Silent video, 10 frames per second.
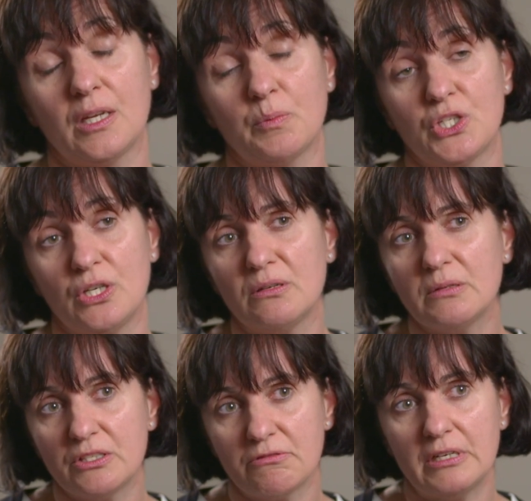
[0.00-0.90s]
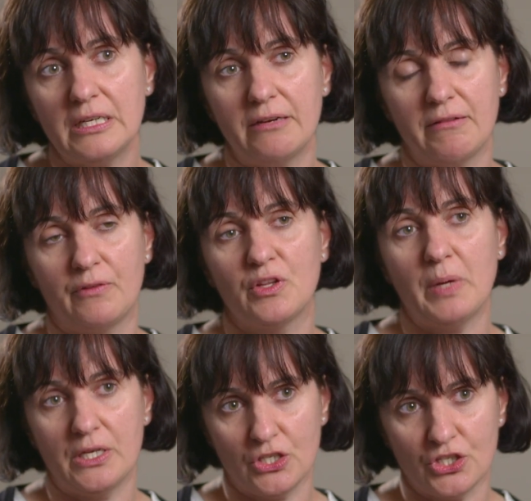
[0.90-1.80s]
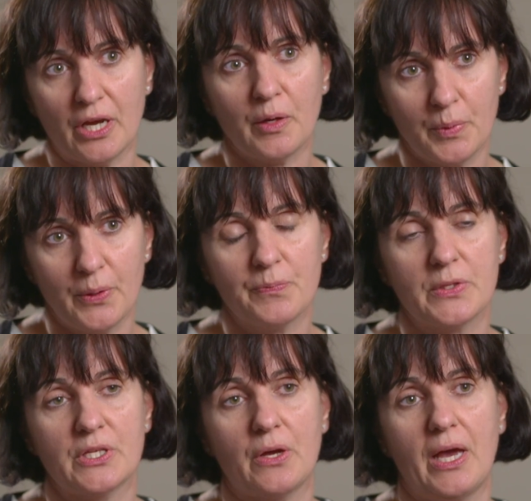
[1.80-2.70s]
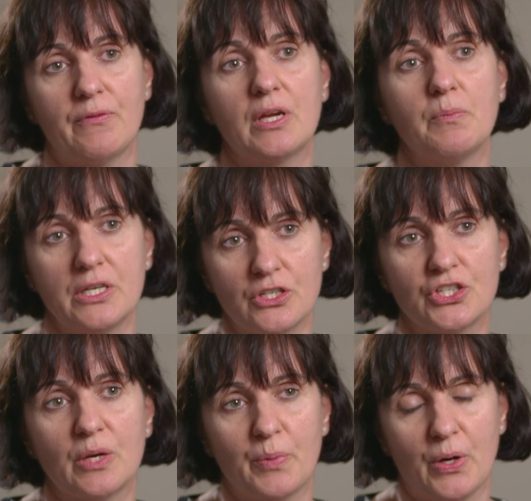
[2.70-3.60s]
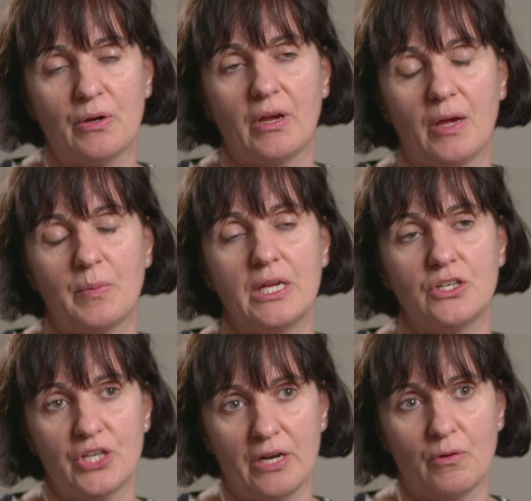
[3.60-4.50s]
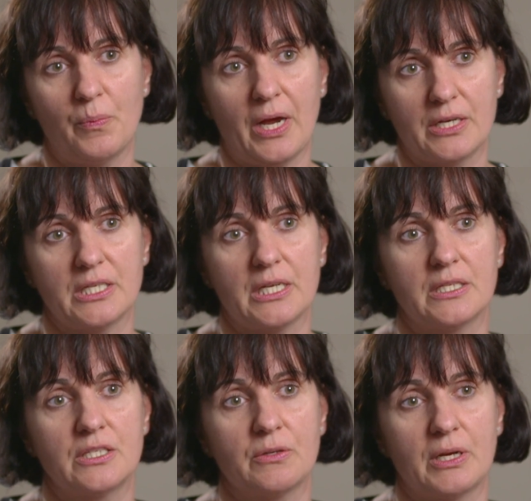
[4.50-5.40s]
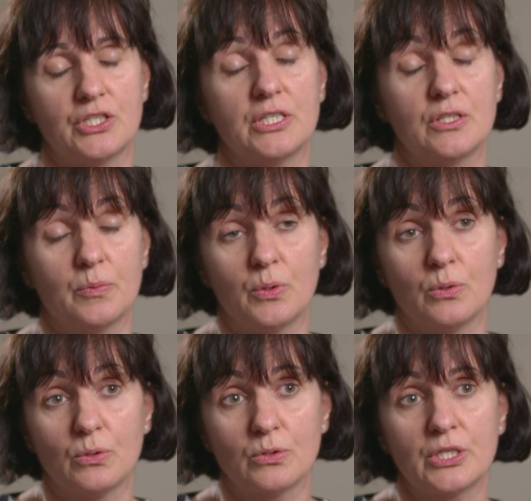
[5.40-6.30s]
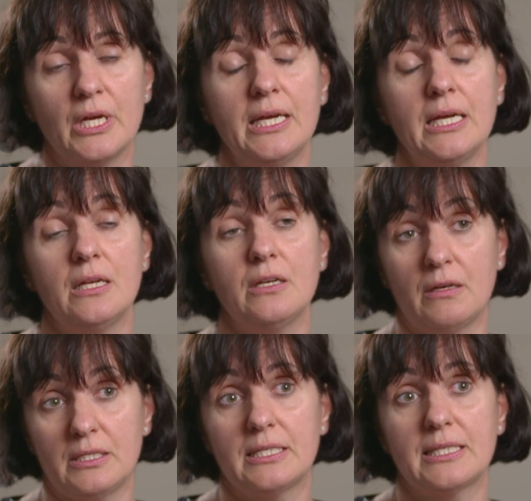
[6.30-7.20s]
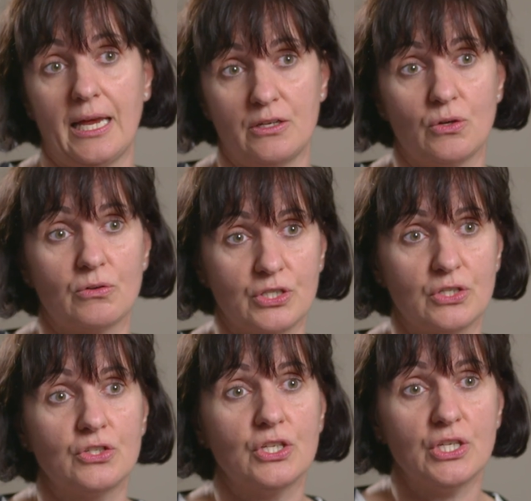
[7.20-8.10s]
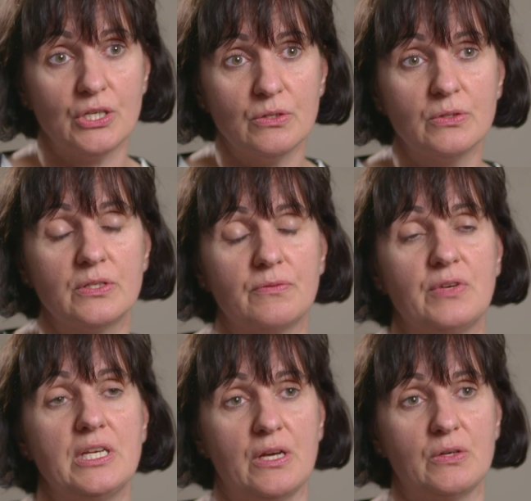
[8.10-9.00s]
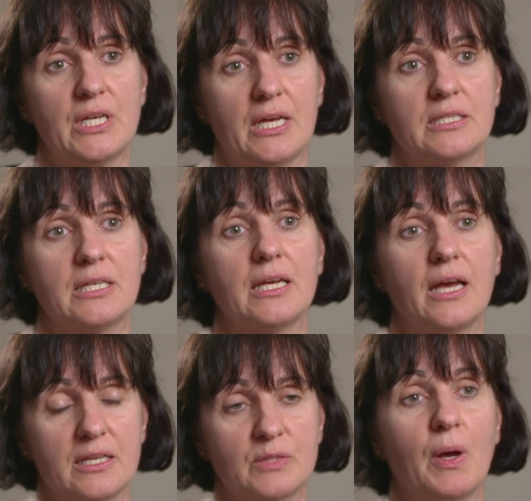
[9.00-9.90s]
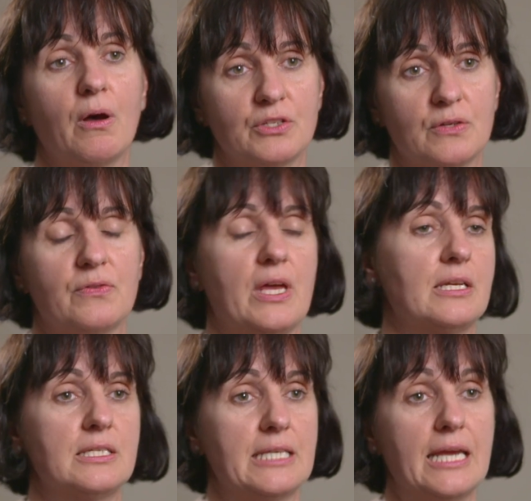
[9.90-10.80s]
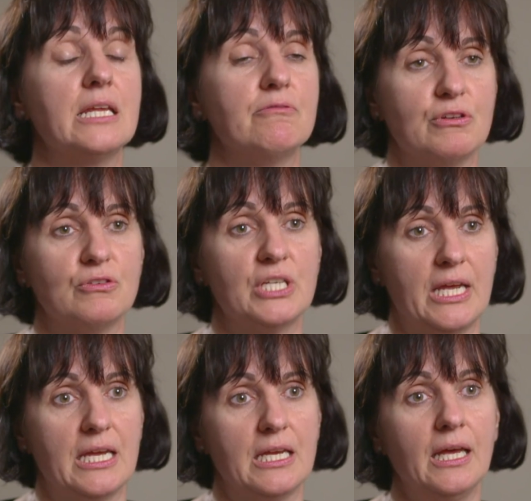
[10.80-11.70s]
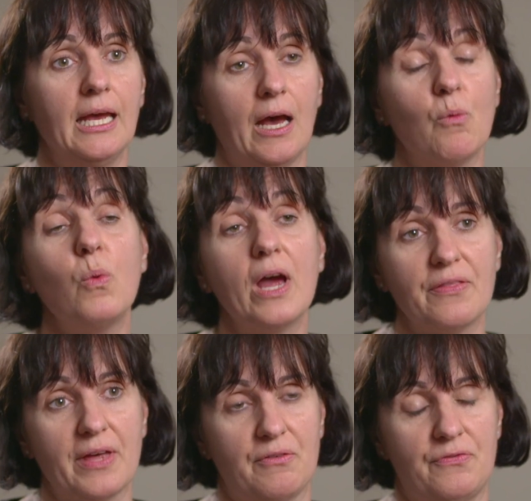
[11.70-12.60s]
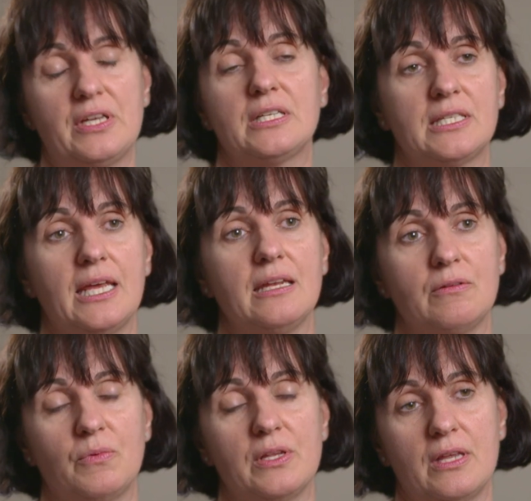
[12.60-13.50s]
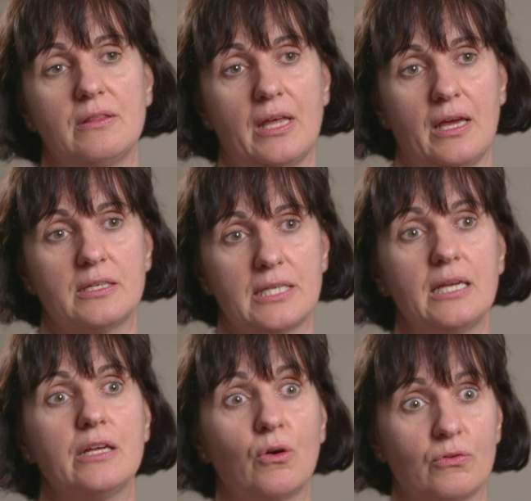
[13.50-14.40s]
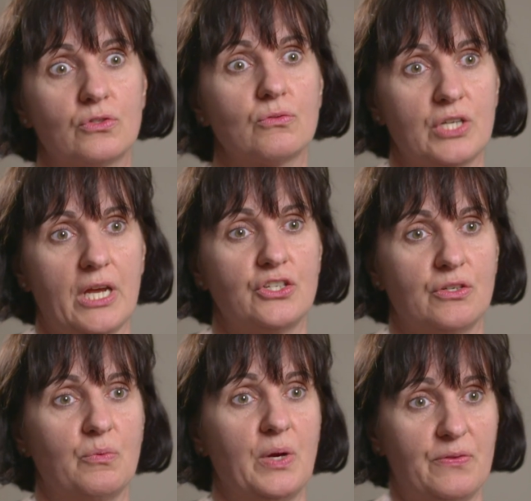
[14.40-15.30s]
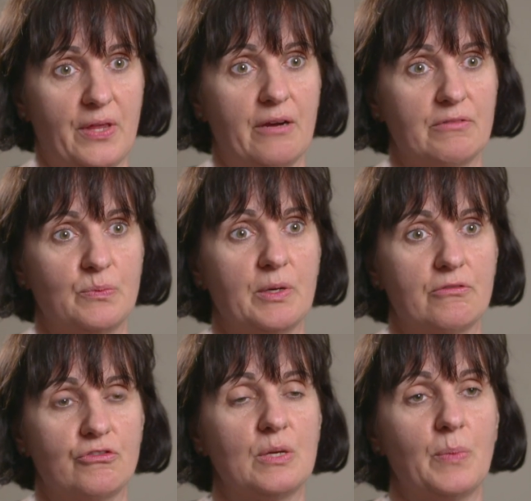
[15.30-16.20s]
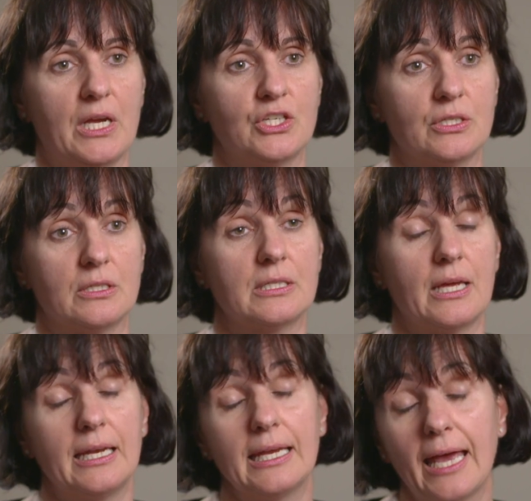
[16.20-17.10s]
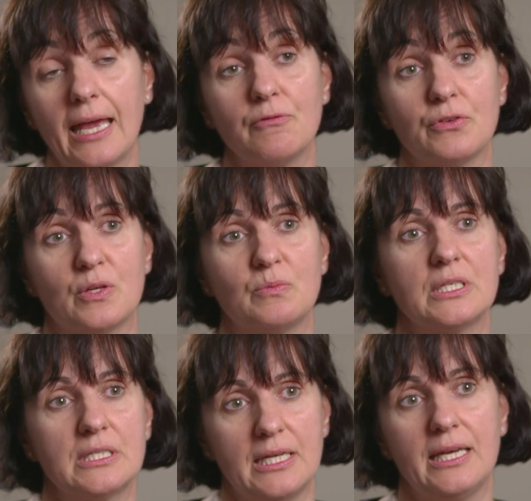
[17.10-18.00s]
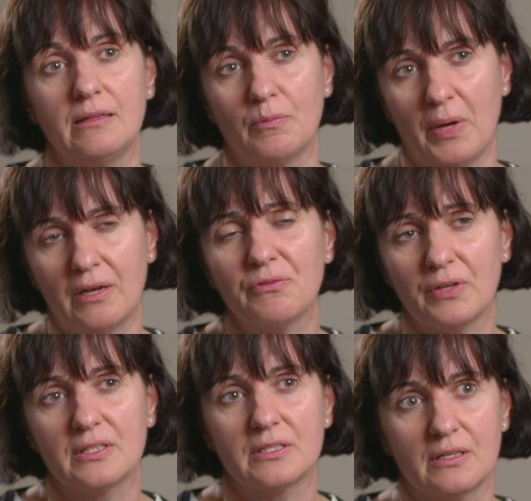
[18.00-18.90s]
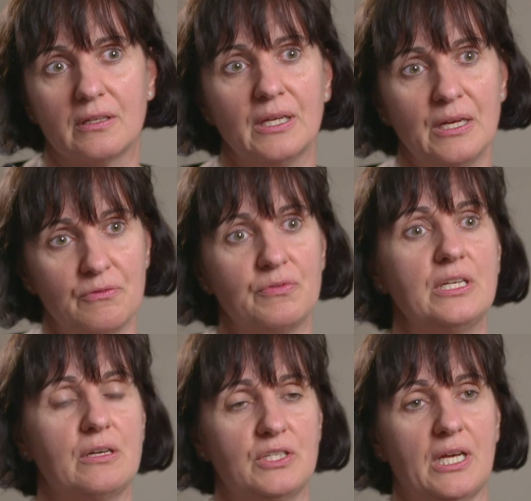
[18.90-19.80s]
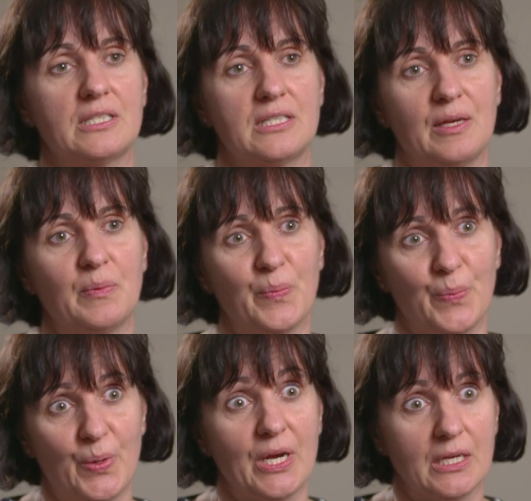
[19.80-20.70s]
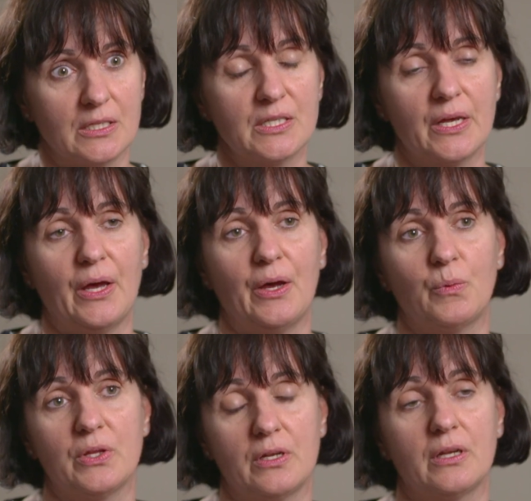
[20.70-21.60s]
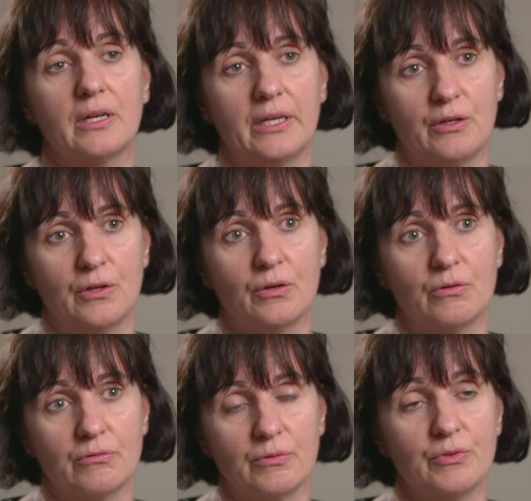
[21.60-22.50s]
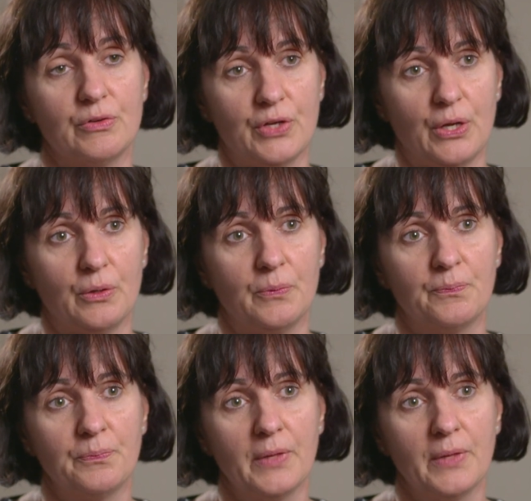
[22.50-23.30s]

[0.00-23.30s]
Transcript: Number two is really around the mentorship. So having a mentorship program in general practice to actually support nurses and doctors to use FeNO testing as part of their daily routine and where that fits in within their daily consultation with their respiratory patients. And again, for them to see the benefits that FeNO testing brings within a clinical review.